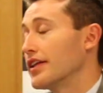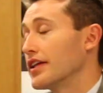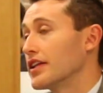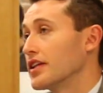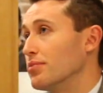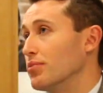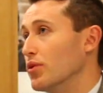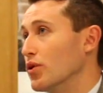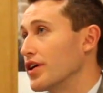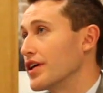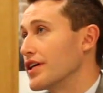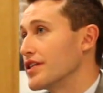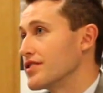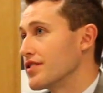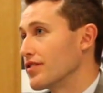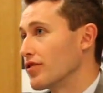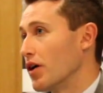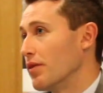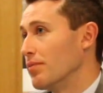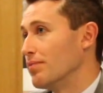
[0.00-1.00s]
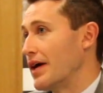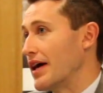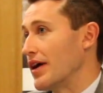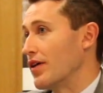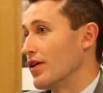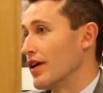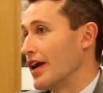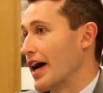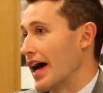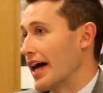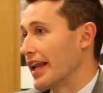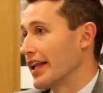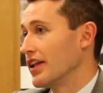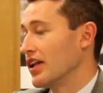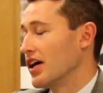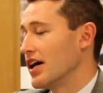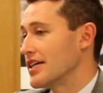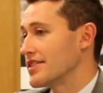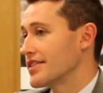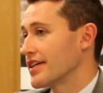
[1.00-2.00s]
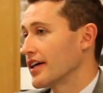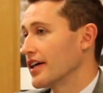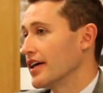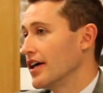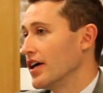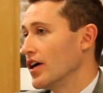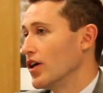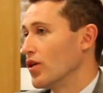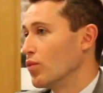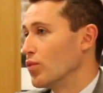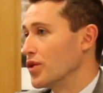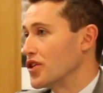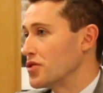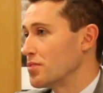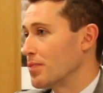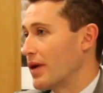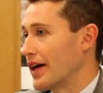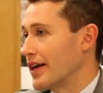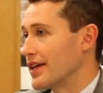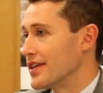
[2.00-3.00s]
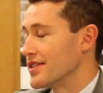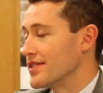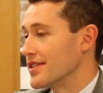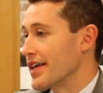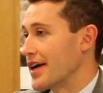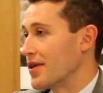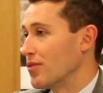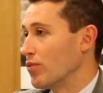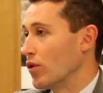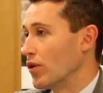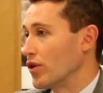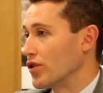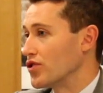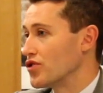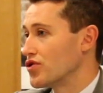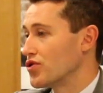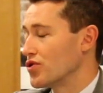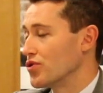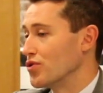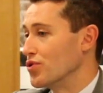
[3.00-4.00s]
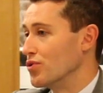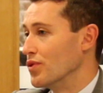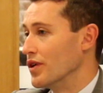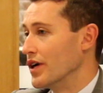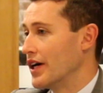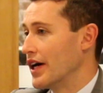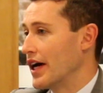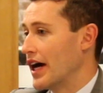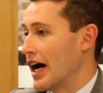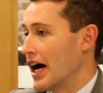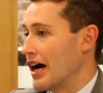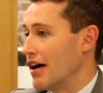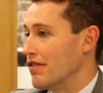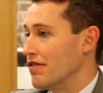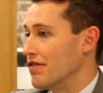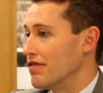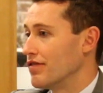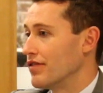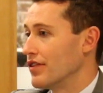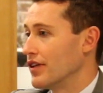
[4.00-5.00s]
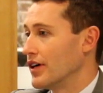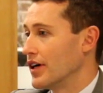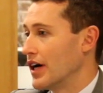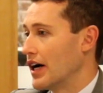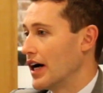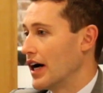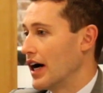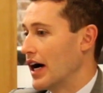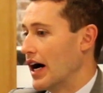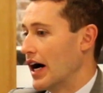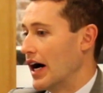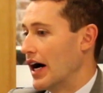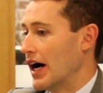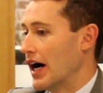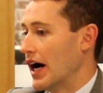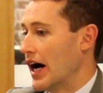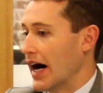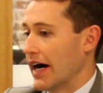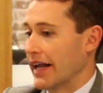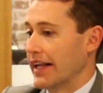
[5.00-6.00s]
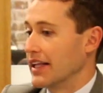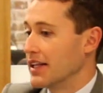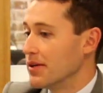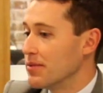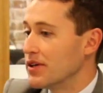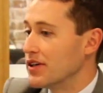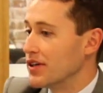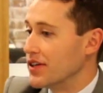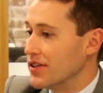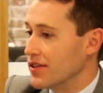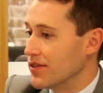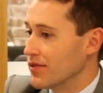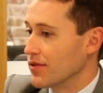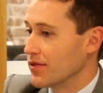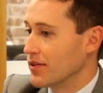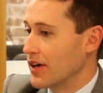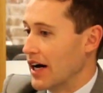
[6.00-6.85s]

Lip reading: I think the bookies have got better at analysing which punters they want to have unlimited